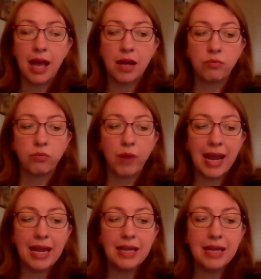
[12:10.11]
and a
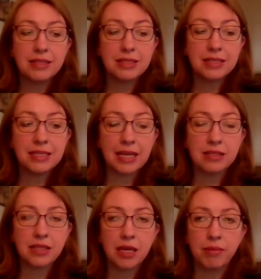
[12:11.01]
raised
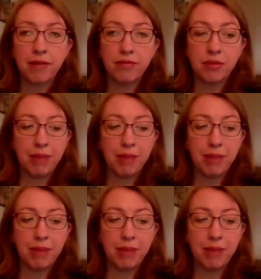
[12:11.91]
sixth above the